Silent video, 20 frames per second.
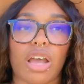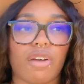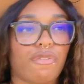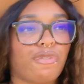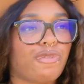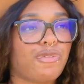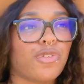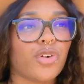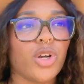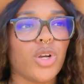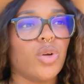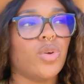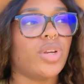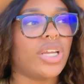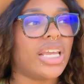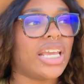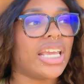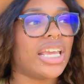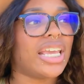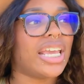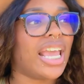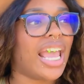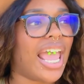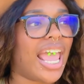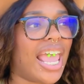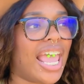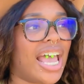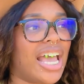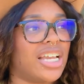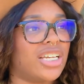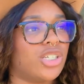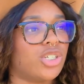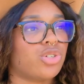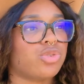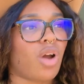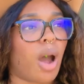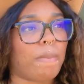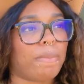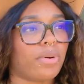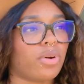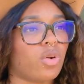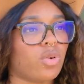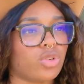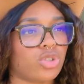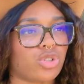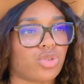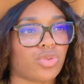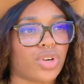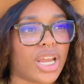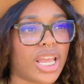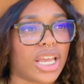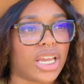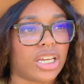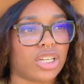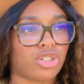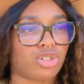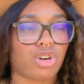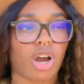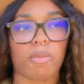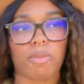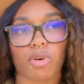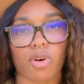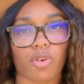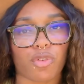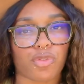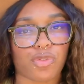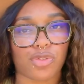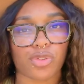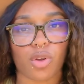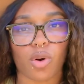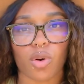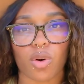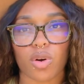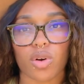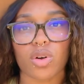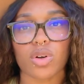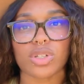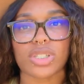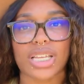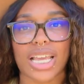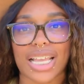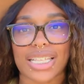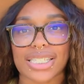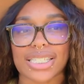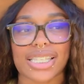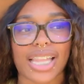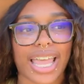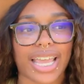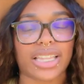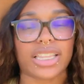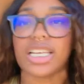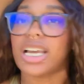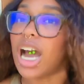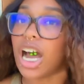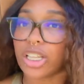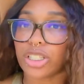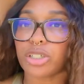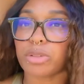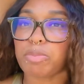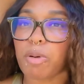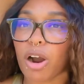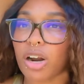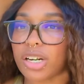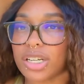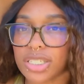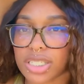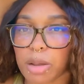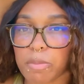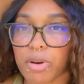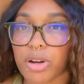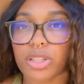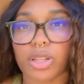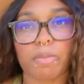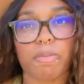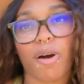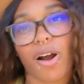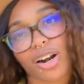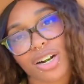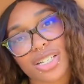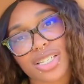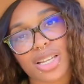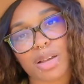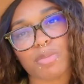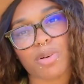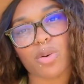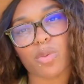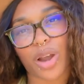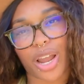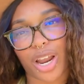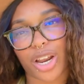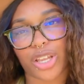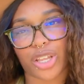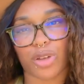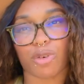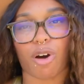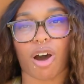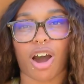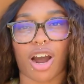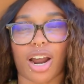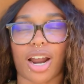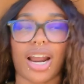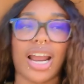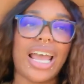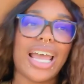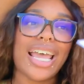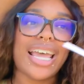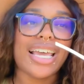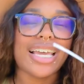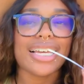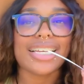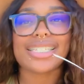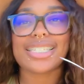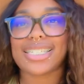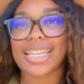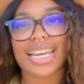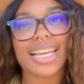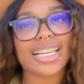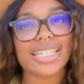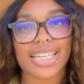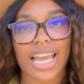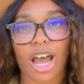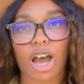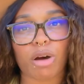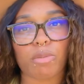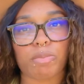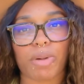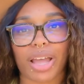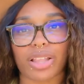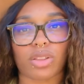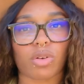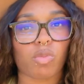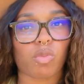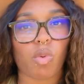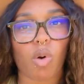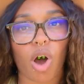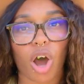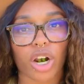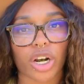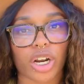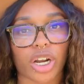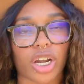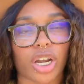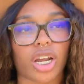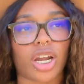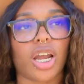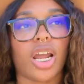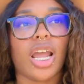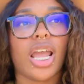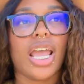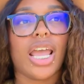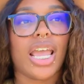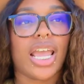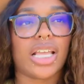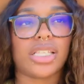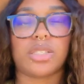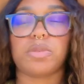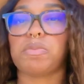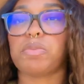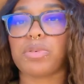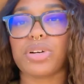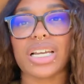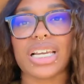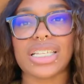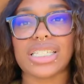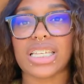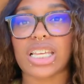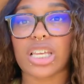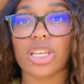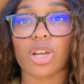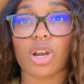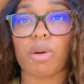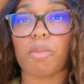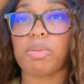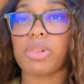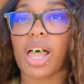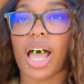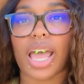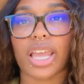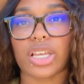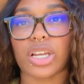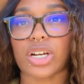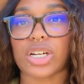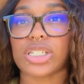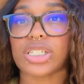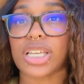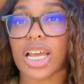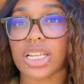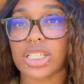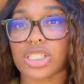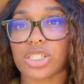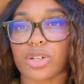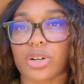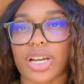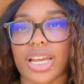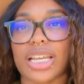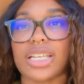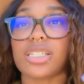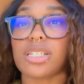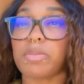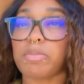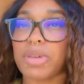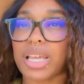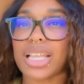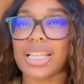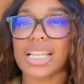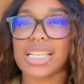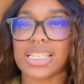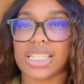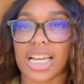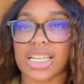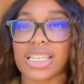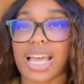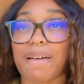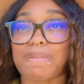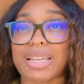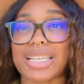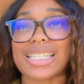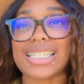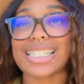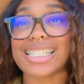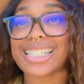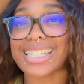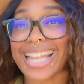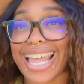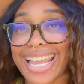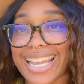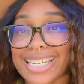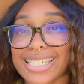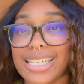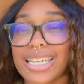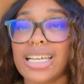fruity and tropical drink and tropical florals. It's like the other part of summer, the part of summer where you are sitting down by the water, it's breezy, you're applying your sunscreen. To me, this does have a slight